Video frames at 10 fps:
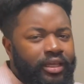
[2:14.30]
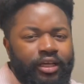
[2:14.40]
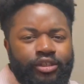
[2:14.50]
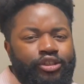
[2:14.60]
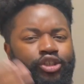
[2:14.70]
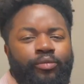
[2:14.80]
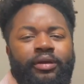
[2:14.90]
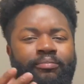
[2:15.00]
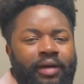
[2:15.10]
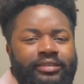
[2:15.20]
shoot me
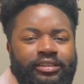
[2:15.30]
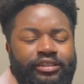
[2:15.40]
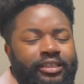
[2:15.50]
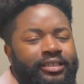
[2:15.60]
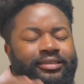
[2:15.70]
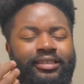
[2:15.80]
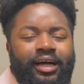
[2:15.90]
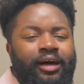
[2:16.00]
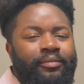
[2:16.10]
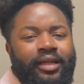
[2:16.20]
messages,
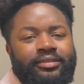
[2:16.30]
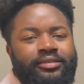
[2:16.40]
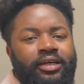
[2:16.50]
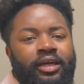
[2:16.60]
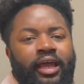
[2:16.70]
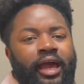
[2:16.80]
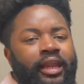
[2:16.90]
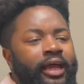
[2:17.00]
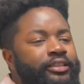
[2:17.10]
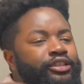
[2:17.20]
comments, and
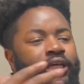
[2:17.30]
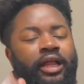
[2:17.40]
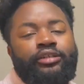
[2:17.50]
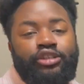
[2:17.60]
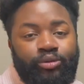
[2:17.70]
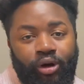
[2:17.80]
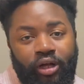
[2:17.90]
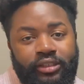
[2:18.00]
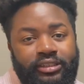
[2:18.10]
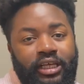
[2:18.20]
I challenge you
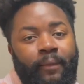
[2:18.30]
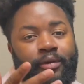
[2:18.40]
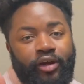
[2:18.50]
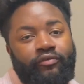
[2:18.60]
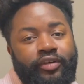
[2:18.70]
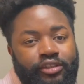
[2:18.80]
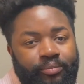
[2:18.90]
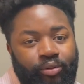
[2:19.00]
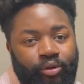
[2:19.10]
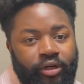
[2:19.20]
all to set up your vision
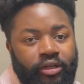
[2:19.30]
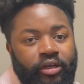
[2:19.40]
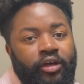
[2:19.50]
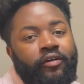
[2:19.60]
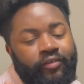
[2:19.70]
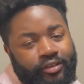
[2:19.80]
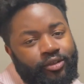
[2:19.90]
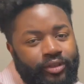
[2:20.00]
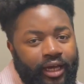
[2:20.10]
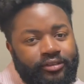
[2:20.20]
board for
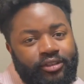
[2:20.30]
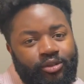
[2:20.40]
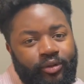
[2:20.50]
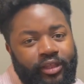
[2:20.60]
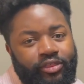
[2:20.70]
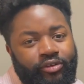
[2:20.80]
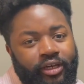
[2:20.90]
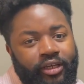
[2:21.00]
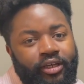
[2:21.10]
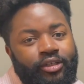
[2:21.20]
2023.